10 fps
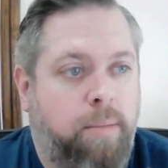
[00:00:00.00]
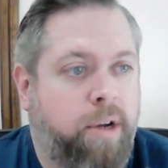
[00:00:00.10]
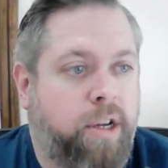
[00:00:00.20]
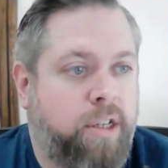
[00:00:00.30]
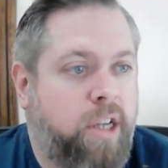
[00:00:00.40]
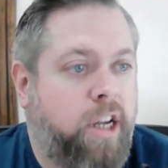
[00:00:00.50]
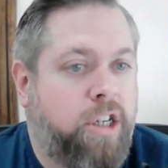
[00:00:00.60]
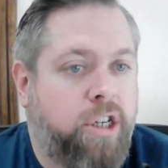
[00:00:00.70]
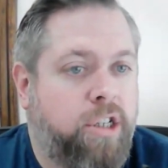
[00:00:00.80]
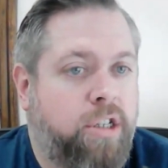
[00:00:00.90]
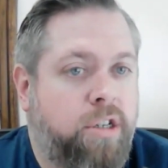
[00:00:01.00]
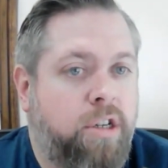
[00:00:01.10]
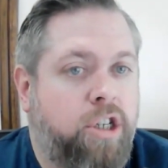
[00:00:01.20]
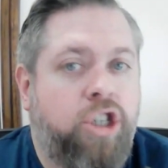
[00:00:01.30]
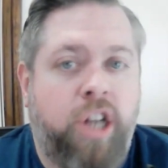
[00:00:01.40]
because it's just
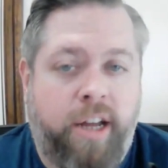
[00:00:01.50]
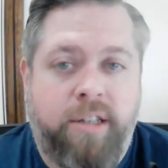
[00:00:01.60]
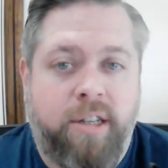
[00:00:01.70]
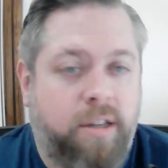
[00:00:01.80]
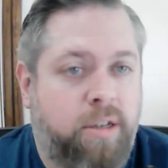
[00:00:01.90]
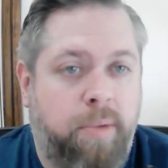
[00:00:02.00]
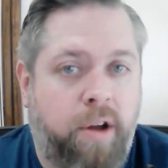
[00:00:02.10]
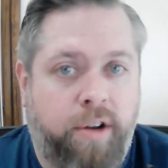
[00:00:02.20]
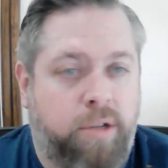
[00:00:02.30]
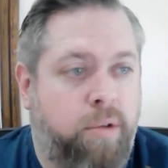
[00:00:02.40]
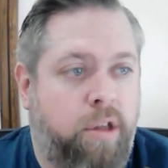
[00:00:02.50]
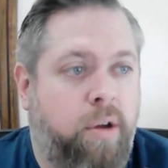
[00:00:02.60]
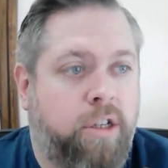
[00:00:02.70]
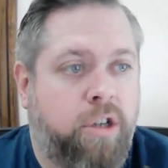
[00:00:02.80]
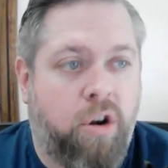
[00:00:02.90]
shit, to be honest with you.
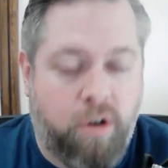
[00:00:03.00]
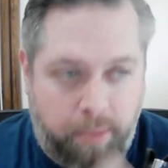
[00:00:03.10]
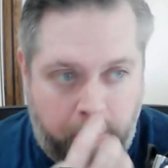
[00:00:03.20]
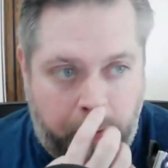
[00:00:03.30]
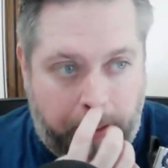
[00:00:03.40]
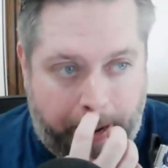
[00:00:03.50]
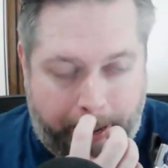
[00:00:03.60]
It's horrible.